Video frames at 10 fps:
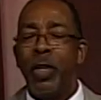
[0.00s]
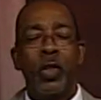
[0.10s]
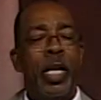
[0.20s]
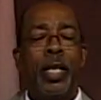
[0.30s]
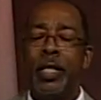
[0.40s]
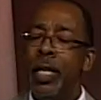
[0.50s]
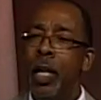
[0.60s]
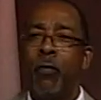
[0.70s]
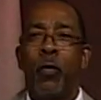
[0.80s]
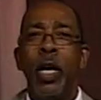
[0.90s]
to say it
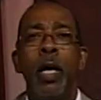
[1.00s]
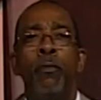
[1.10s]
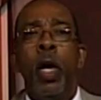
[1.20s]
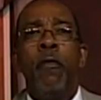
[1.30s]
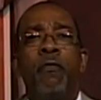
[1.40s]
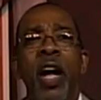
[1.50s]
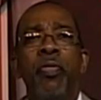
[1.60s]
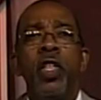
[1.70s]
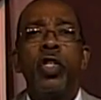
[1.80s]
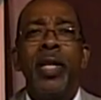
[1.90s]
again, friend. Faith
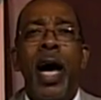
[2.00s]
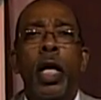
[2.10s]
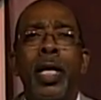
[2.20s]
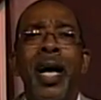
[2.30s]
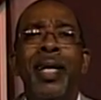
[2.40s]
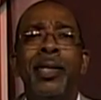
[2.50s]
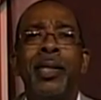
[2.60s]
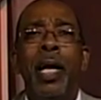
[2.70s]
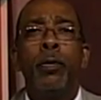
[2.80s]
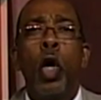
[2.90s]
is not a
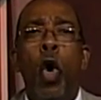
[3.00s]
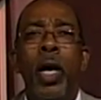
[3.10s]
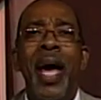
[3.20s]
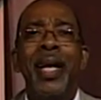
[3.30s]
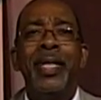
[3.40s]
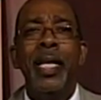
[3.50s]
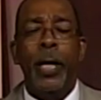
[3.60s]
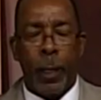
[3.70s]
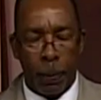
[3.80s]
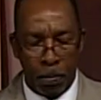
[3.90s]
concept or an
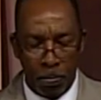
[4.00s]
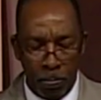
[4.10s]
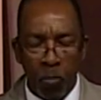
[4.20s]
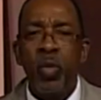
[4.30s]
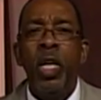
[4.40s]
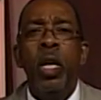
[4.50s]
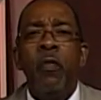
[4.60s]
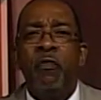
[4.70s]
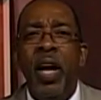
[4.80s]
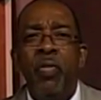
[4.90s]
idea
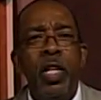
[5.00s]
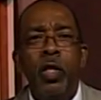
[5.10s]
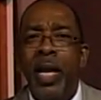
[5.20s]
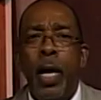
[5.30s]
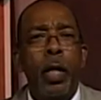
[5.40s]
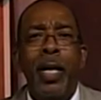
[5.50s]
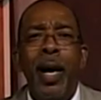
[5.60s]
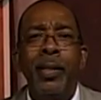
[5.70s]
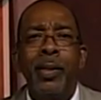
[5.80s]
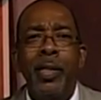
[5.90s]
faith is not a
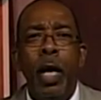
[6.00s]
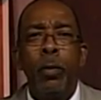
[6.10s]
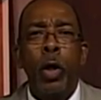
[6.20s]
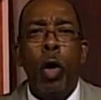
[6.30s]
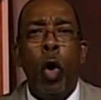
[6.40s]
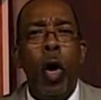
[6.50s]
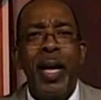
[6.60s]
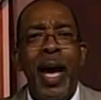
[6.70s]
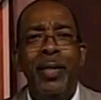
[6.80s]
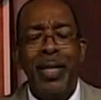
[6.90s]
concept or an
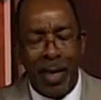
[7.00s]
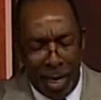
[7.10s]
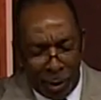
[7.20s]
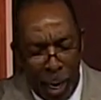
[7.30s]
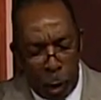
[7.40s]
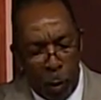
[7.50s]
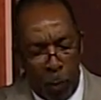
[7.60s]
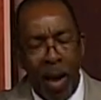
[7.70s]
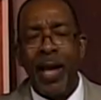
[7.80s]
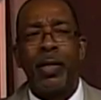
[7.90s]
idea that takes me
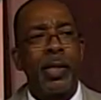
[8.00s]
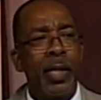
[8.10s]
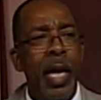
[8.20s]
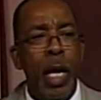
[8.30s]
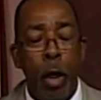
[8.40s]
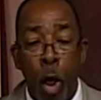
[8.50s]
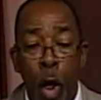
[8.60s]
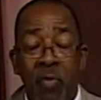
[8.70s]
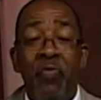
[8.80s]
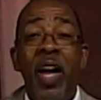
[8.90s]
back to saying
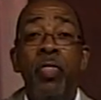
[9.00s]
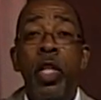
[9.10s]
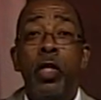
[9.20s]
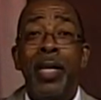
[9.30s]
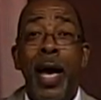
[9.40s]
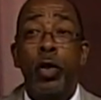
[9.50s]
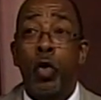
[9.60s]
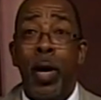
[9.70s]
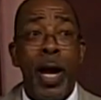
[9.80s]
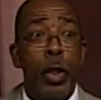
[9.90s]
faith is not
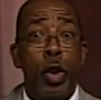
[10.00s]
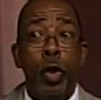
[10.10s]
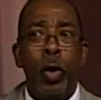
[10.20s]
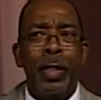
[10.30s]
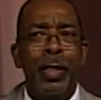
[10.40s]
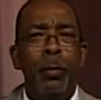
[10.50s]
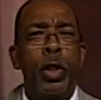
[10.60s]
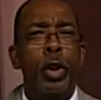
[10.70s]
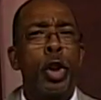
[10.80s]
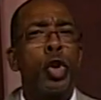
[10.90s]
trying to
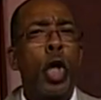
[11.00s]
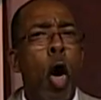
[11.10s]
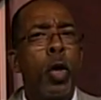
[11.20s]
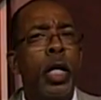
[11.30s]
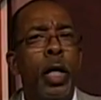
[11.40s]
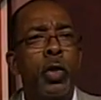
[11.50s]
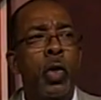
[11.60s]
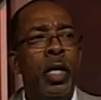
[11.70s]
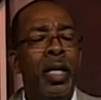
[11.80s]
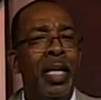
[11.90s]
attempting to talk us
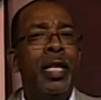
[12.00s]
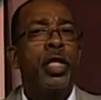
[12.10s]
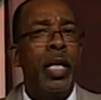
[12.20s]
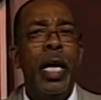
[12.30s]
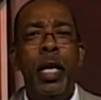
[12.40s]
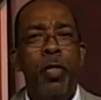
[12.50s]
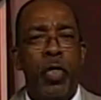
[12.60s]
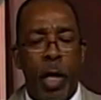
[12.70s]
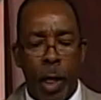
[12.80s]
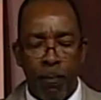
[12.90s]
into
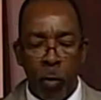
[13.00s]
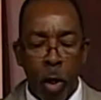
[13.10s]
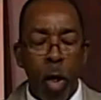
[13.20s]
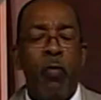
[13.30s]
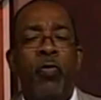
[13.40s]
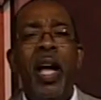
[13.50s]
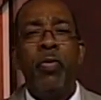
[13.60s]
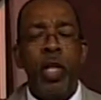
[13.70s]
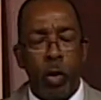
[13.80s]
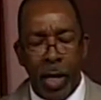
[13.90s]
anything faith
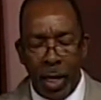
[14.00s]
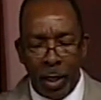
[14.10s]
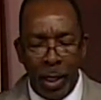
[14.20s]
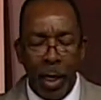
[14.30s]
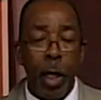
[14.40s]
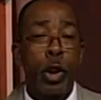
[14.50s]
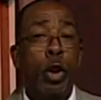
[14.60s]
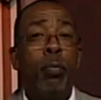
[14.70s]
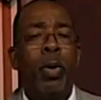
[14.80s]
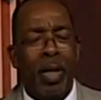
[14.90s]
is there to get us
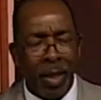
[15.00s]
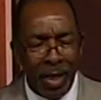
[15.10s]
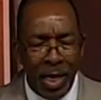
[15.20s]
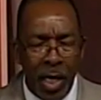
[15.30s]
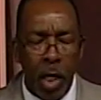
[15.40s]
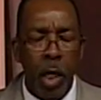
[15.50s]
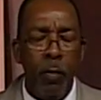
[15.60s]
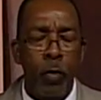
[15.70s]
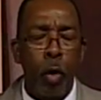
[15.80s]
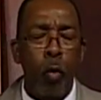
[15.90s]
to
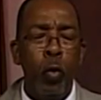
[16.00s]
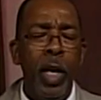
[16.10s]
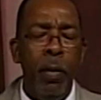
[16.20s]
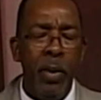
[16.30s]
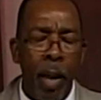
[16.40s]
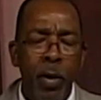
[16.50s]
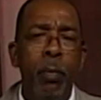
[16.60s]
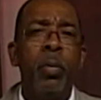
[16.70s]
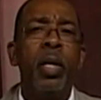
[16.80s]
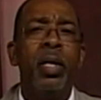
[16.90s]
believe to really be able to
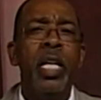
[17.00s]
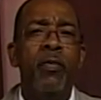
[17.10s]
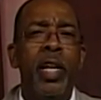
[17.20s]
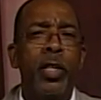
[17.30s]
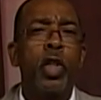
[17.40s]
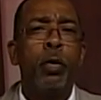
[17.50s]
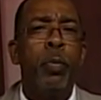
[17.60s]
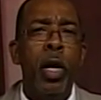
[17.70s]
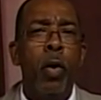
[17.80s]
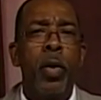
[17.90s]
believe and
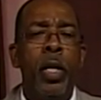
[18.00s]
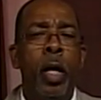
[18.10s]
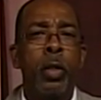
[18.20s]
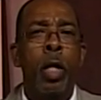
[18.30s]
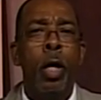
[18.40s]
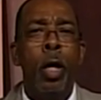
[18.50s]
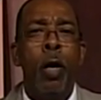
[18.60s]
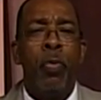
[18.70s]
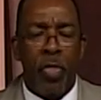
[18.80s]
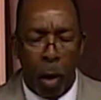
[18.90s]
experience
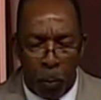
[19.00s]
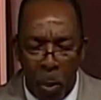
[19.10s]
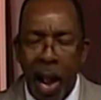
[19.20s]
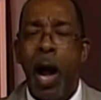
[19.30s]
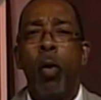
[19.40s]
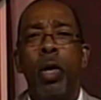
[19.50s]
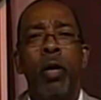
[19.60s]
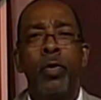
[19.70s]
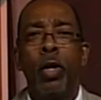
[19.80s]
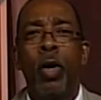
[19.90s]
the power
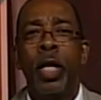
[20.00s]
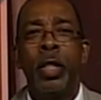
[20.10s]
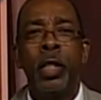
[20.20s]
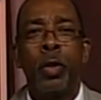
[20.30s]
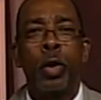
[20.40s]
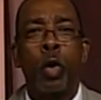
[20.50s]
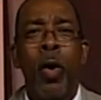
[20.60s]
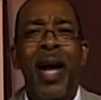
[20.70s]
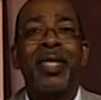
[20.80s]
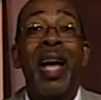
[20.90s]
of the Lord Jesus
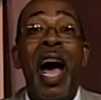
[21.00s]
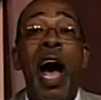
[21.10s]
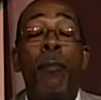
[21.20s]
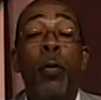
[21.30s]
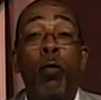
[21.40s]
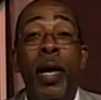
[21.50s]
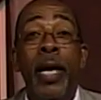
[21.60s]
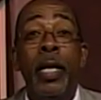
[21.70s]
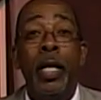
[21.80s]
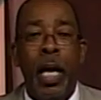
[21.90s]
Christ
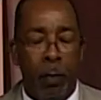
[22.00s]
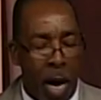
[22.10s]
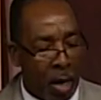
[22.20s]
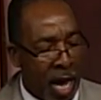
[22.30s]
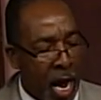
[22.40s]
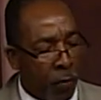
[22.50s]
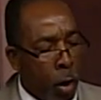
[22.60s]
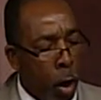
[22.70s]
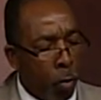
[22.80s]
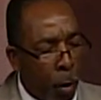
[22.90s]
operating in my life,
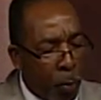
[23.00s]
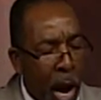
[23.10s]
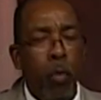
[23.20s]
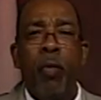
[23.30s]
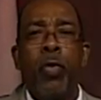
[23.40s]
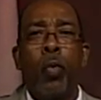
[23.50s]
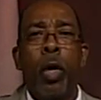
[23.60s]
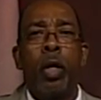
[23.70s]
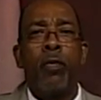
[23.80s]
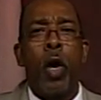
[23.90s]
the power of the
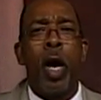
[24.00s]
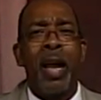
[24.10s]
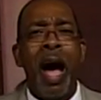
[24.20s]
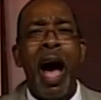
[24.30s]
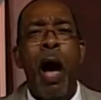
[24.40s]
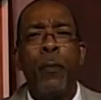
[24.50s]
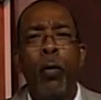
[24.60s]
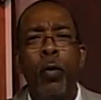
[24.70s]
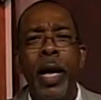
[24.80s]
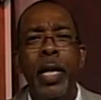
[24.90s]
Word of God
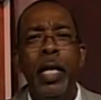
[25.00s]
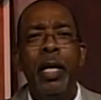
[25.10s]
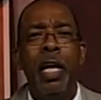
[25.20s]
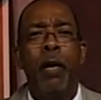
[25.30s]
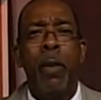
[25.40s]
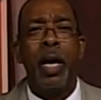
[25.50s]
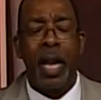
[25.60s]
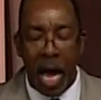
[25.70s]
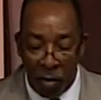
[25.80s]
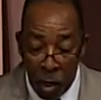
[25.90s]
operating in my
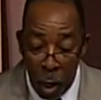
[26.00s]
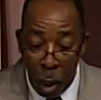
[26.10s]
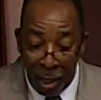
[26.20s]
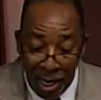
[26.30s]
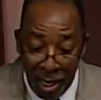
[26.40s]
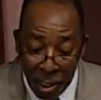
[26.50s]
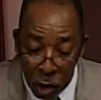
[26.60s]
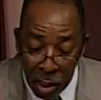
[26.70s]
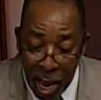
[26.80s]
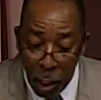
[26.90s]
life. It is
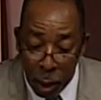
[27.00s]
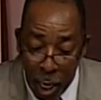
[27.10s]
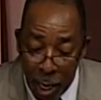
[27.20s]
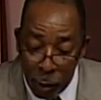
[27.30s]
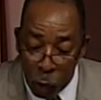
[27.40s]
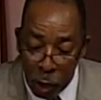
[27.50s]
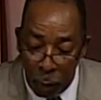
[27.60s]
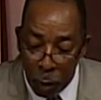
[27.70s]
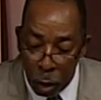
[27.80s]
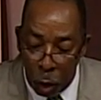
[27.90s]
not a
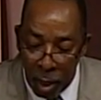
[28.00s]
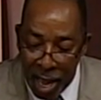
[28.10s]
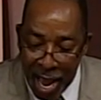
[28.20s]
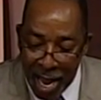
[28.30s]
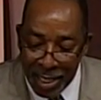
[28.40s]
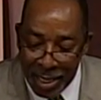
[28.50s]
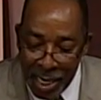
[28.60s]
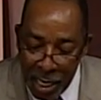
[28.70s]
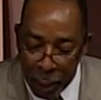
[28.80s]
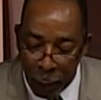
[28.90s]
concept nor an
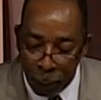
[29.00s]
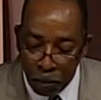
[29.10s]
idea